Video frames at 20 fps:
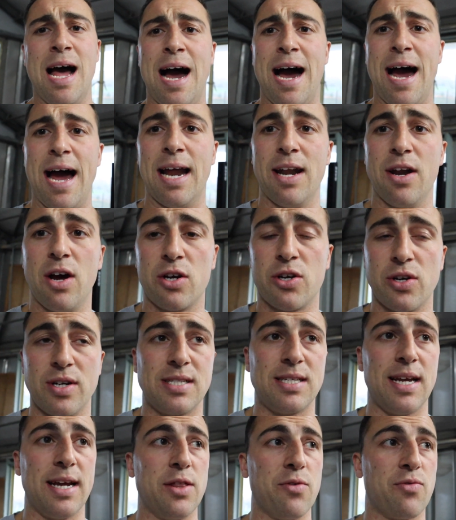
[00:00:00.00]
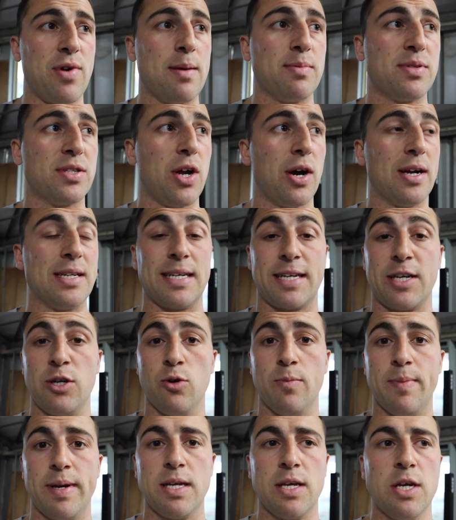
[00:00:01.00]
and I've got to say the reps started to
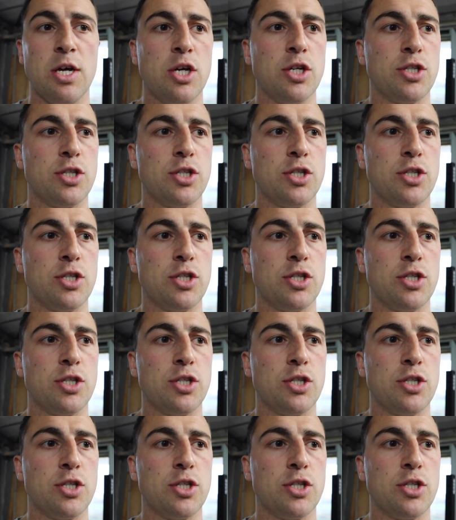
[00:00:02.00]
kill me.